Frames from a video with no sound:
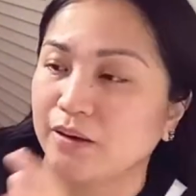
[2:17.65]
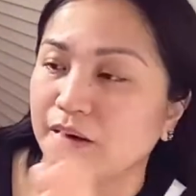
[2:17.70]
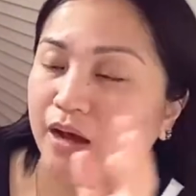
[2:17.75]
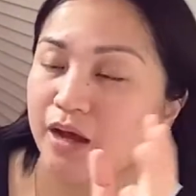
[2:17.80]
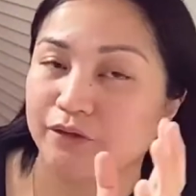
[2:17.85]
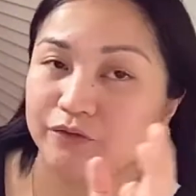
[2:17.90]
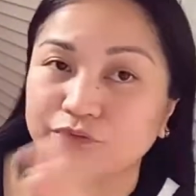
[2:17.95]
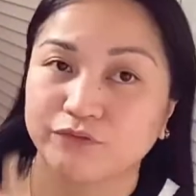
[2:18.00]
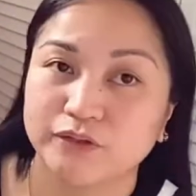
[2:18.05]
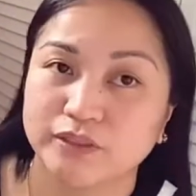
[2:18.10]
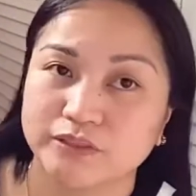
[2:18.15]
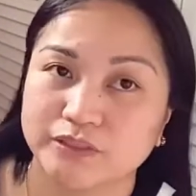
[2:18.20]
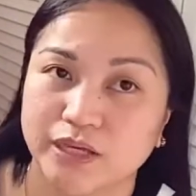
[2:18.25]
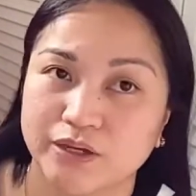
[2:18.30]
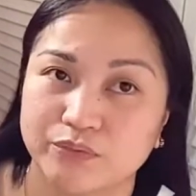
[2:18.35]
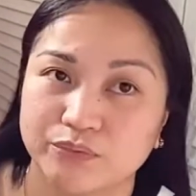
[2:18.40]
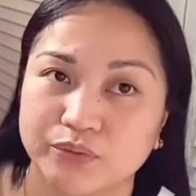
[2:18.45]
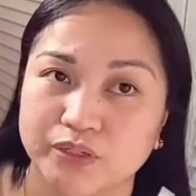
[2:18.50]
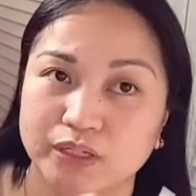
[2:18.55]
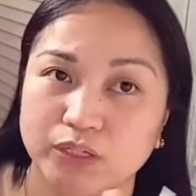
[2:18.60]
At first
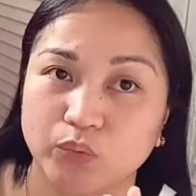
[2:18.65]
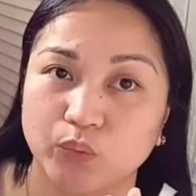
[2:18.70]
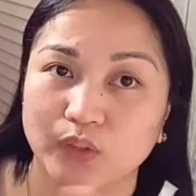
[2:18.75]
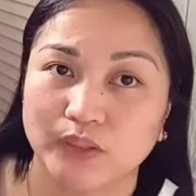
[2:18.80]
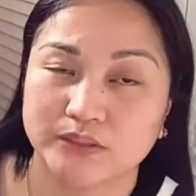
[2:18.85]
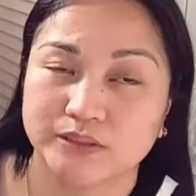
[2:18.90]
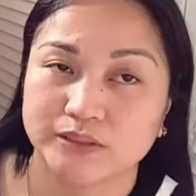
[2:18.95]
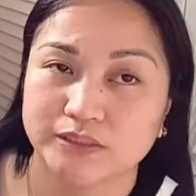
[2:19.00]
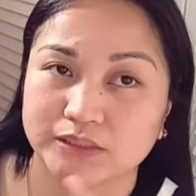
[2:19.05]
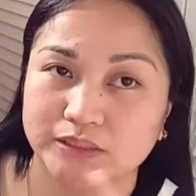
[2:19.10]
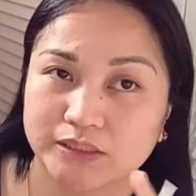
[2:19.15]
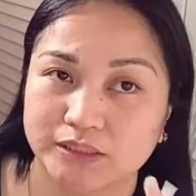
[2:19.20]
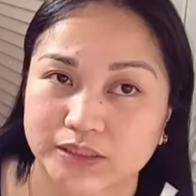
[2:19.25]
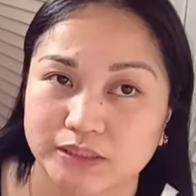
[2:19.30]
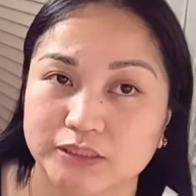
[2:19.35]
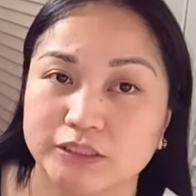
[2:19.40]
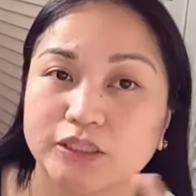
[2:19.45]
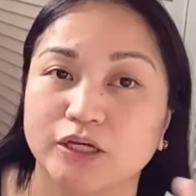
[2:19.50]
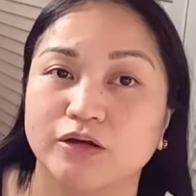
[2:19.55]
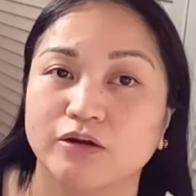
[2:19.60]
I really wanted
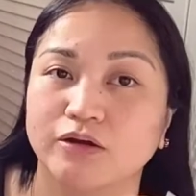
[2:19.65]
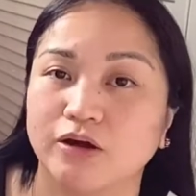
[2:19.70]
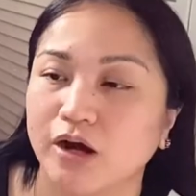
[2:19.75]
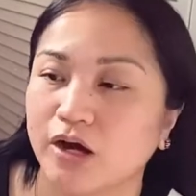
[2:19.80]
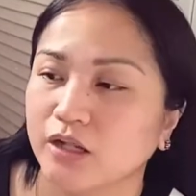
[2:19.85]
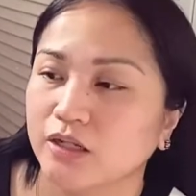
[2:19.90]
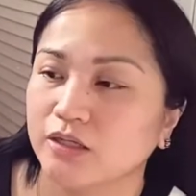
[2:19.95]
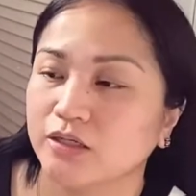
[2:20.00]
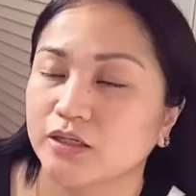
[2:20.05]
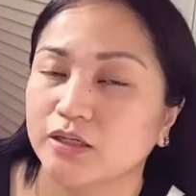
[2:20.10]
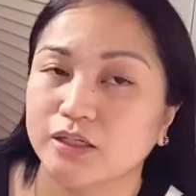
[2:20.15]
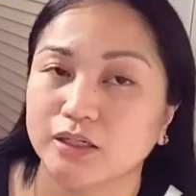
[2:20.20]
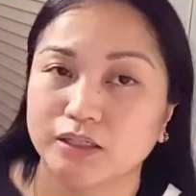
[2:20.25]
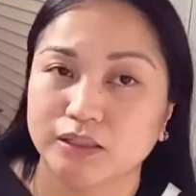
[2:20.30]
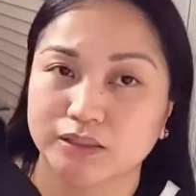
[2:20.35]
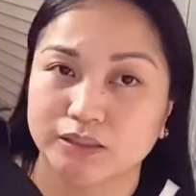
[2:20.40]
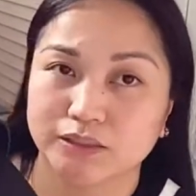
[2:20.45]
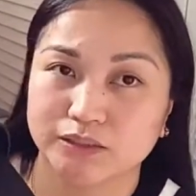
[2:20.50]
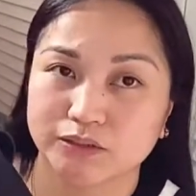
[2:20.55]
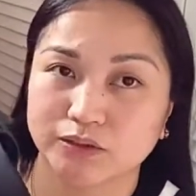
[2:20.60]
this color,
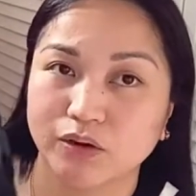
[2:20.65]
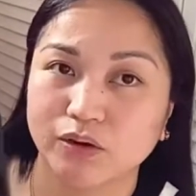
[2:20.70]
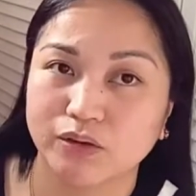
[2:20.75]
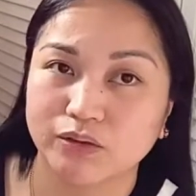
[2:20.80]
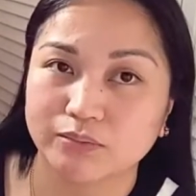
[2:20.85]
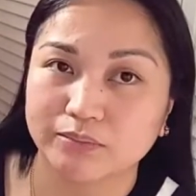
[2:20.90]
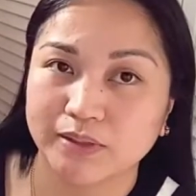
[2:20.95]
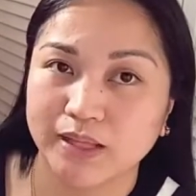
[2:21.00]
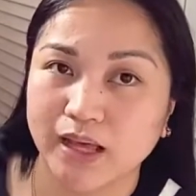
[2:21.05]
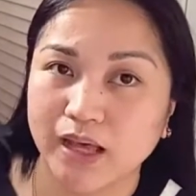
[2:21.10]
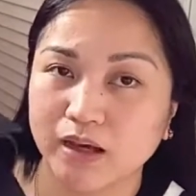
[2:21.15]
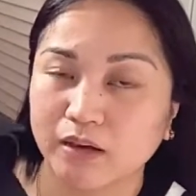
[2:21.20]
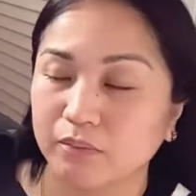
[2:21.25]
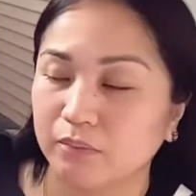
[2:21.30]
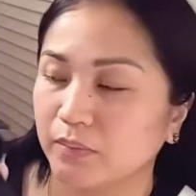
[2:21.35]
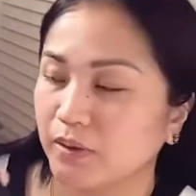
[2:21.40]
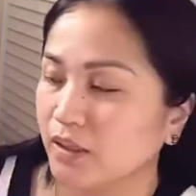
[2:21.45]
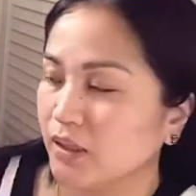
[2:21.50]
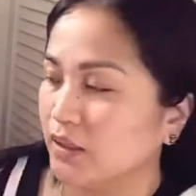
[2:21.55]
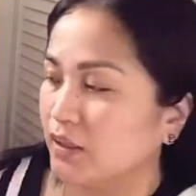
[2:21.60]
this all black,
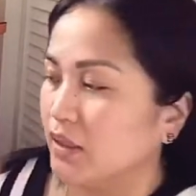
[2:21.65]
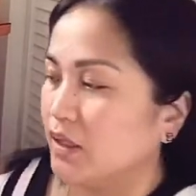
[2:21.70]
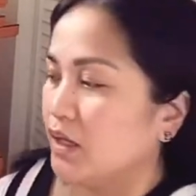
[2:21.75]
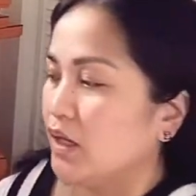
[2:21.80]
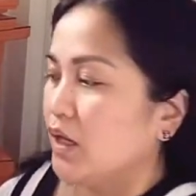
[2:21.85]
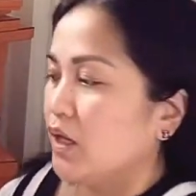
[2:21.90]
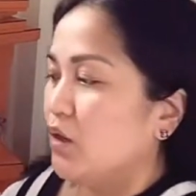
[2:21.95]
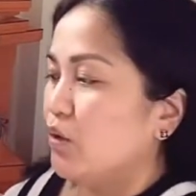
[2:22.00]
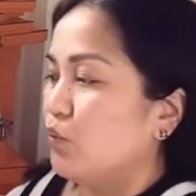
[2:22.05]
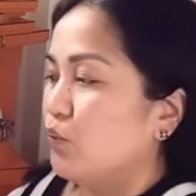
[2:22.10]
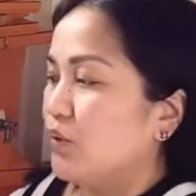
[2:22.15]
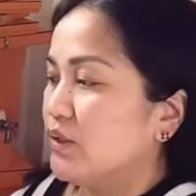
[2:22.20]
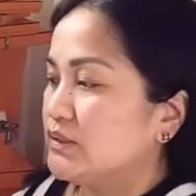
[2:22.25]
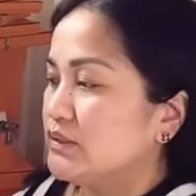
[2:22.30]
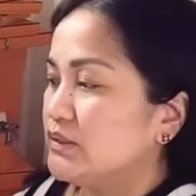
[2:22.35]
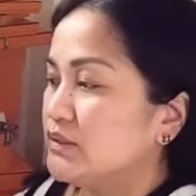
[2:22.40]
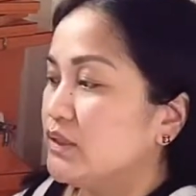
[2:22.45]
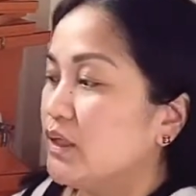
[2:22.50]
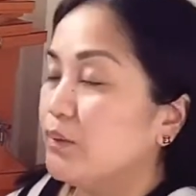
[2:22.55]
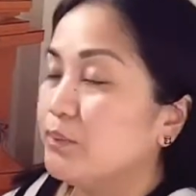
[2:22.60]
but it
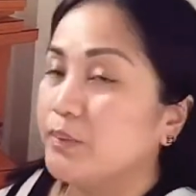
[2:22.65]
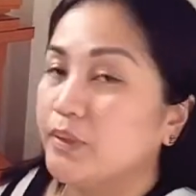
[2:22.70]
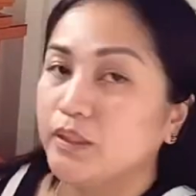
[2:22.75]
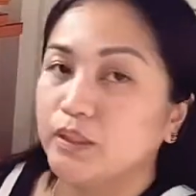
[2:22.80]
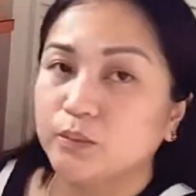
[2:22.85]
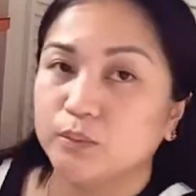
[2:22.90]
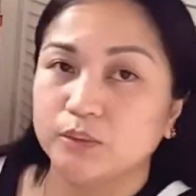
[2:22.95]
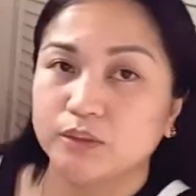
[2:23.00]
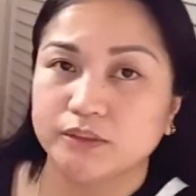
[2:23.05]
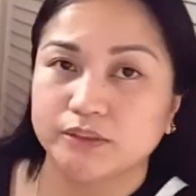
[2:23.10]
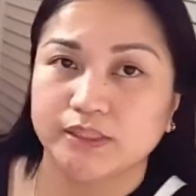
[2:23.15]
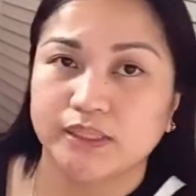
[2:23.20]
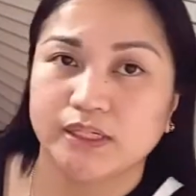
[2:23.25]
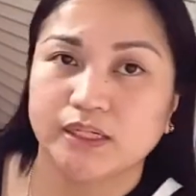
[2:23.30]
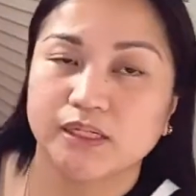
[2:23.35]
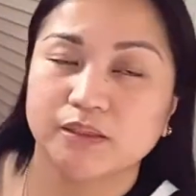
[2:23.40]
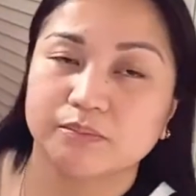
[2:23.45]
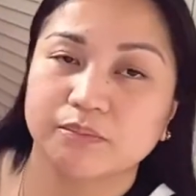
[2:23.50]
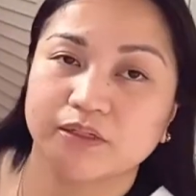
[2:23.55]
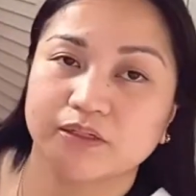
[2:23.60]
wasn't available yet.